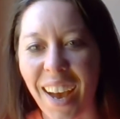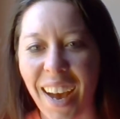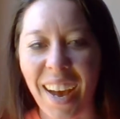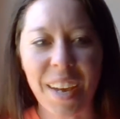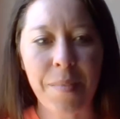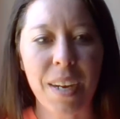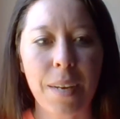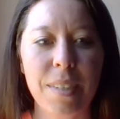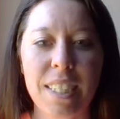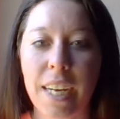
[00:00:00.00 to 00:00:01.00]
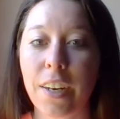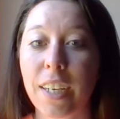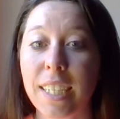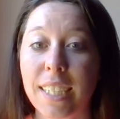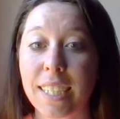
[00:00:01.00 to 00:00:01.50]
Hi, my name is Tara,
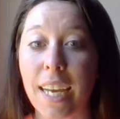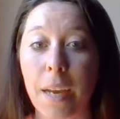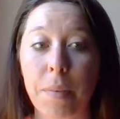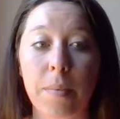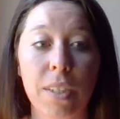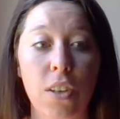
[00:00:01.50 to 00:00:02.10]
and today I'm going to be